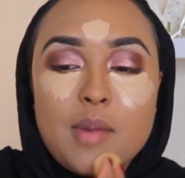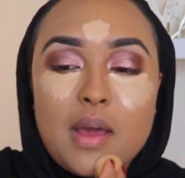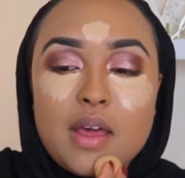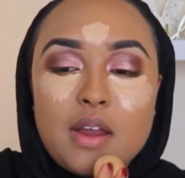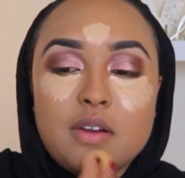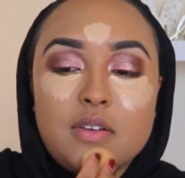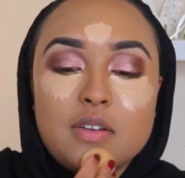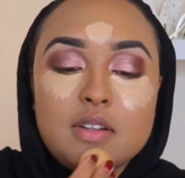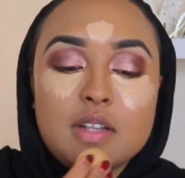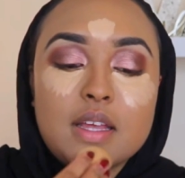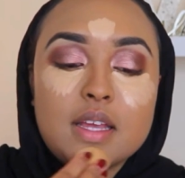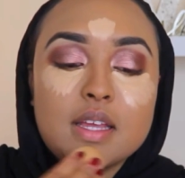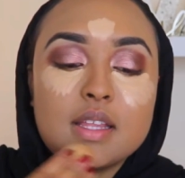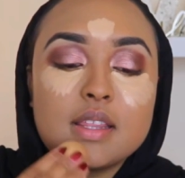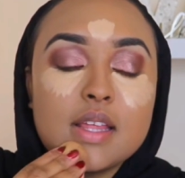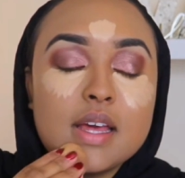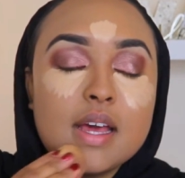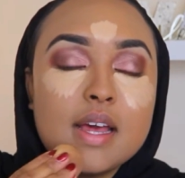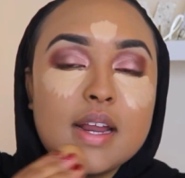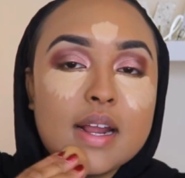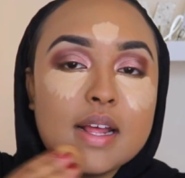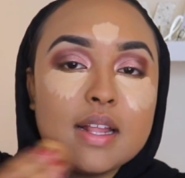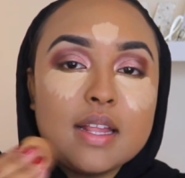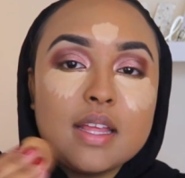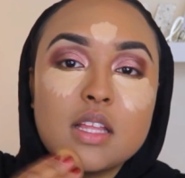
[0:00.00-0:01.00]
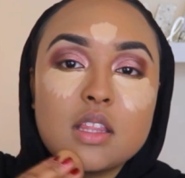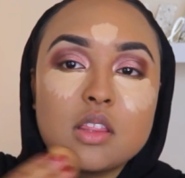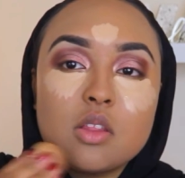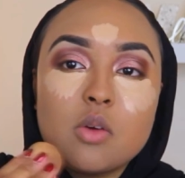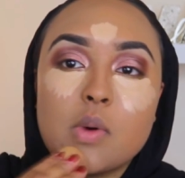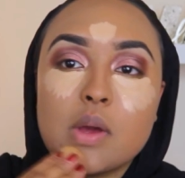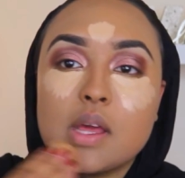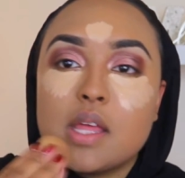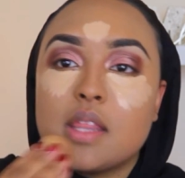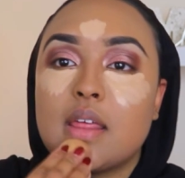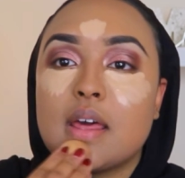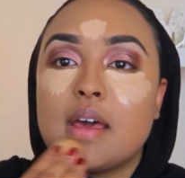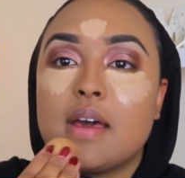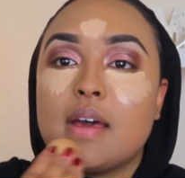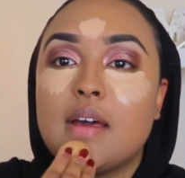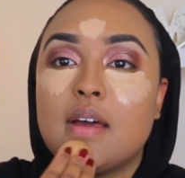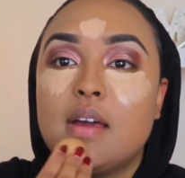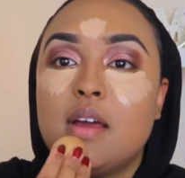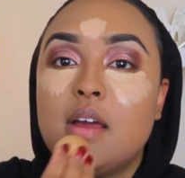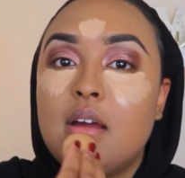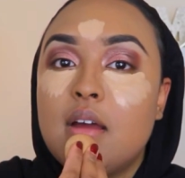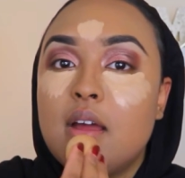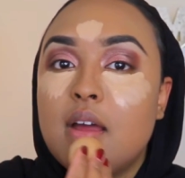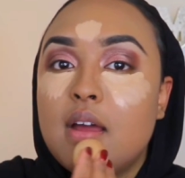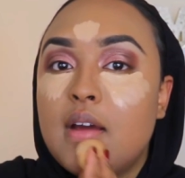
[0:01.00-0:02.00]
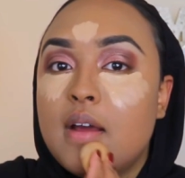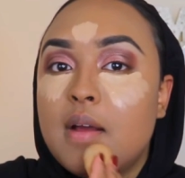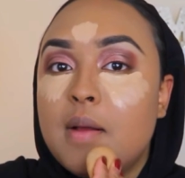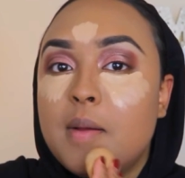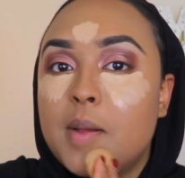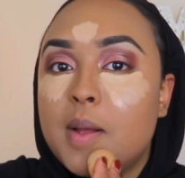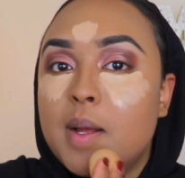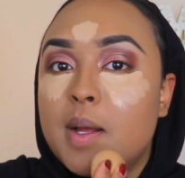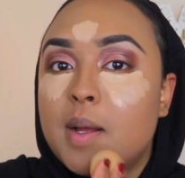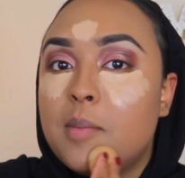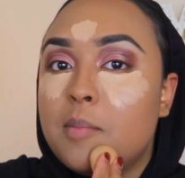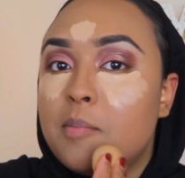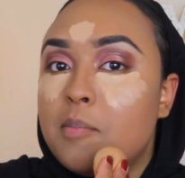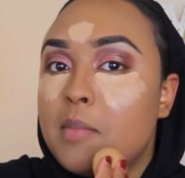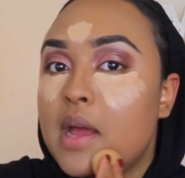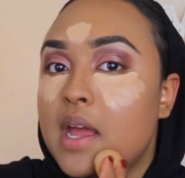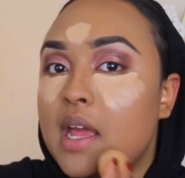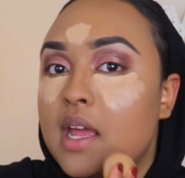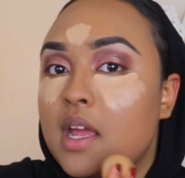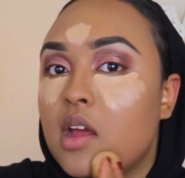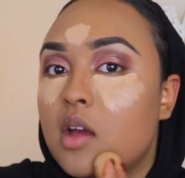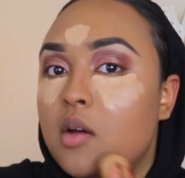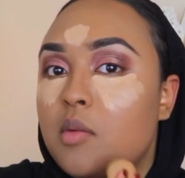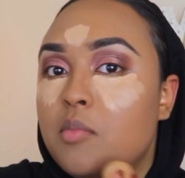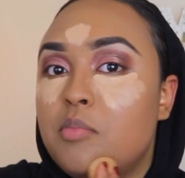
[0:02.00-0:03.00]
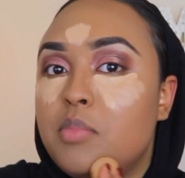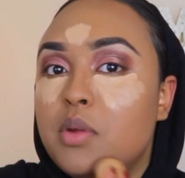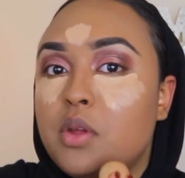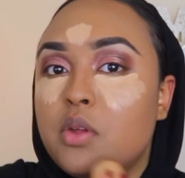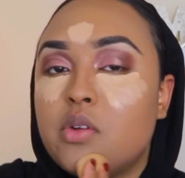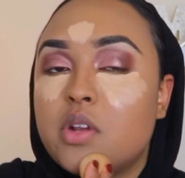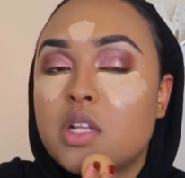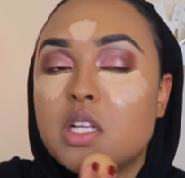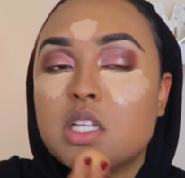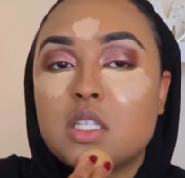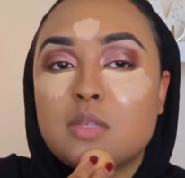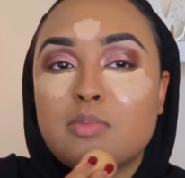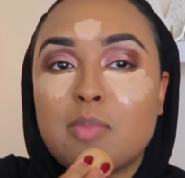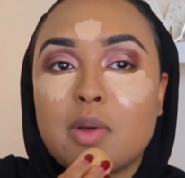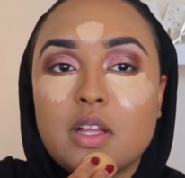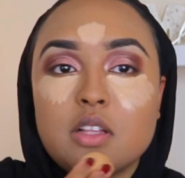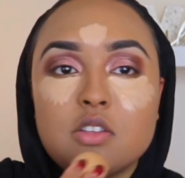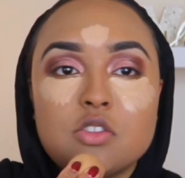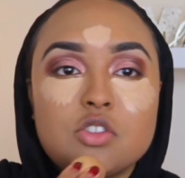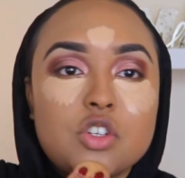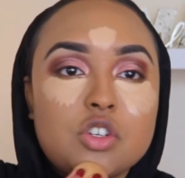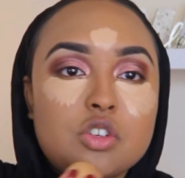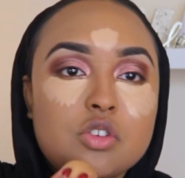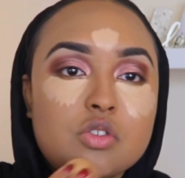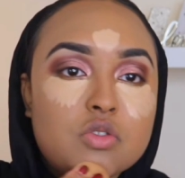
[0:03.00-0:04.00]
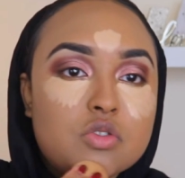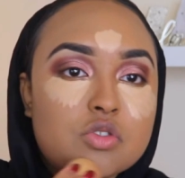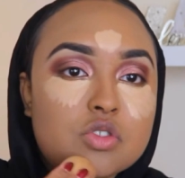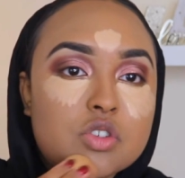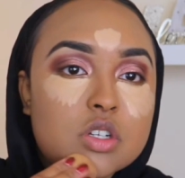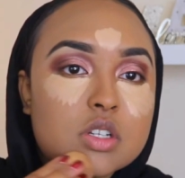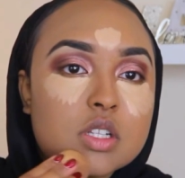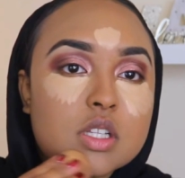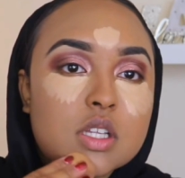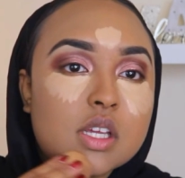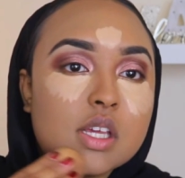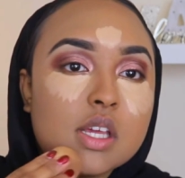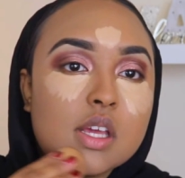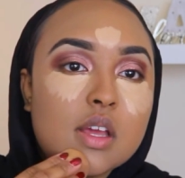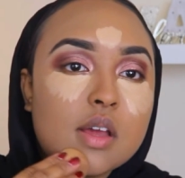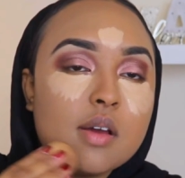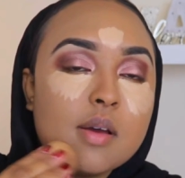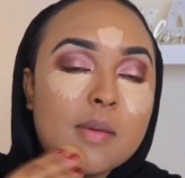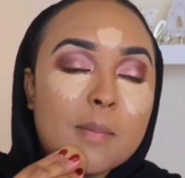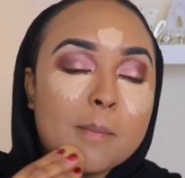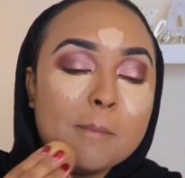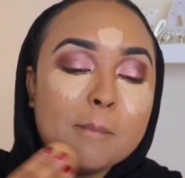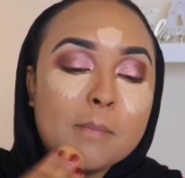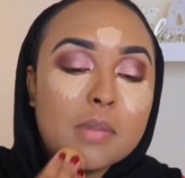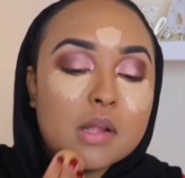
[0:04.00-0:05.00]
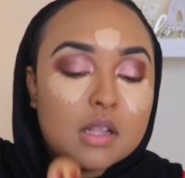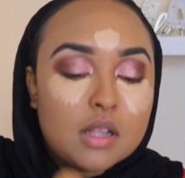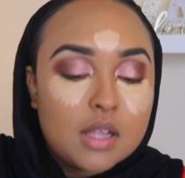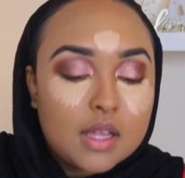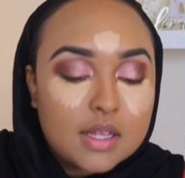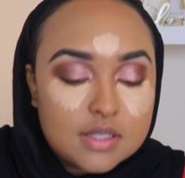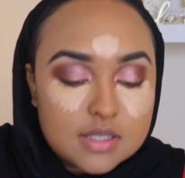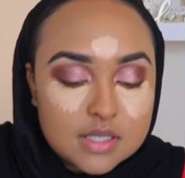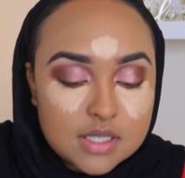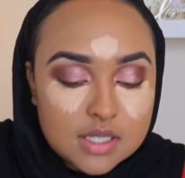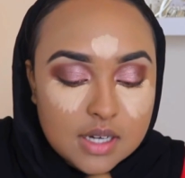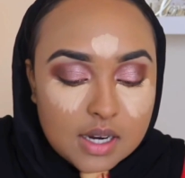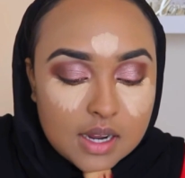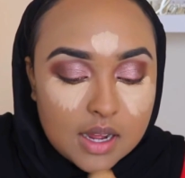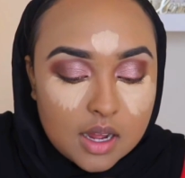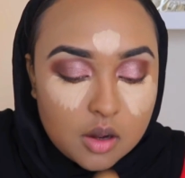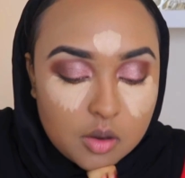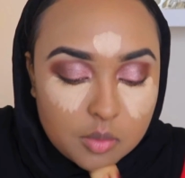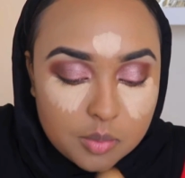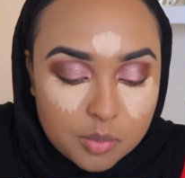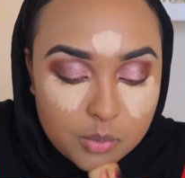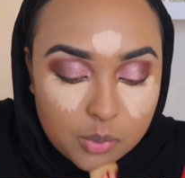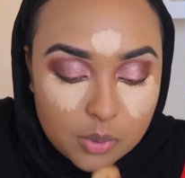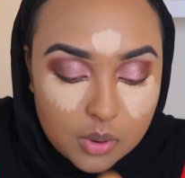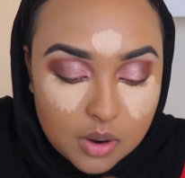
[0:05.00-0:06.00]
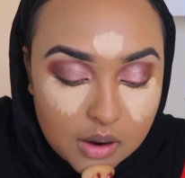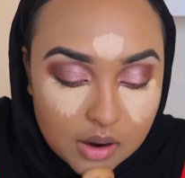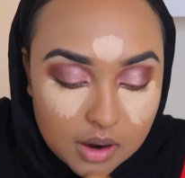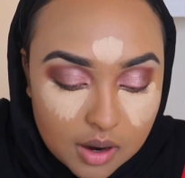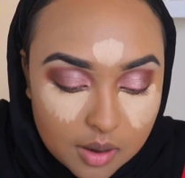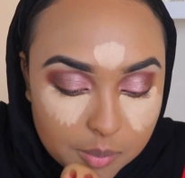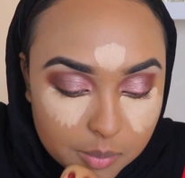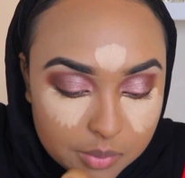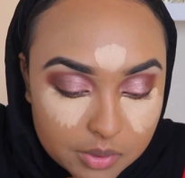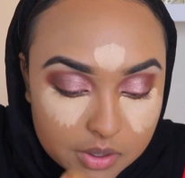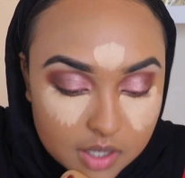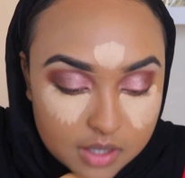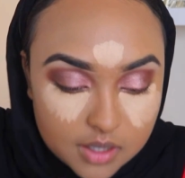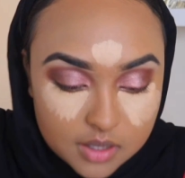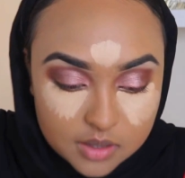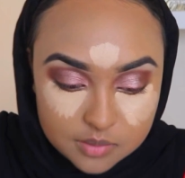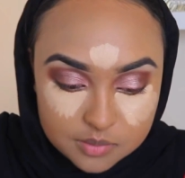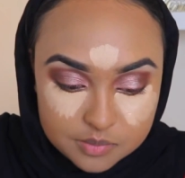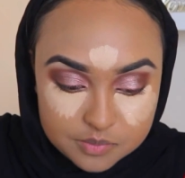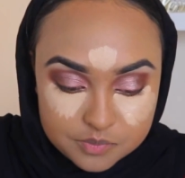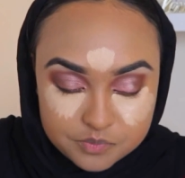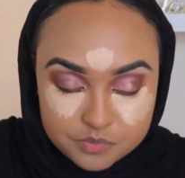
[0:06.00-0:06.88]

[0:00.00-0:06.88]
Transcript: I don't like that. I like the way that my beauty sponge usually blends it out proper.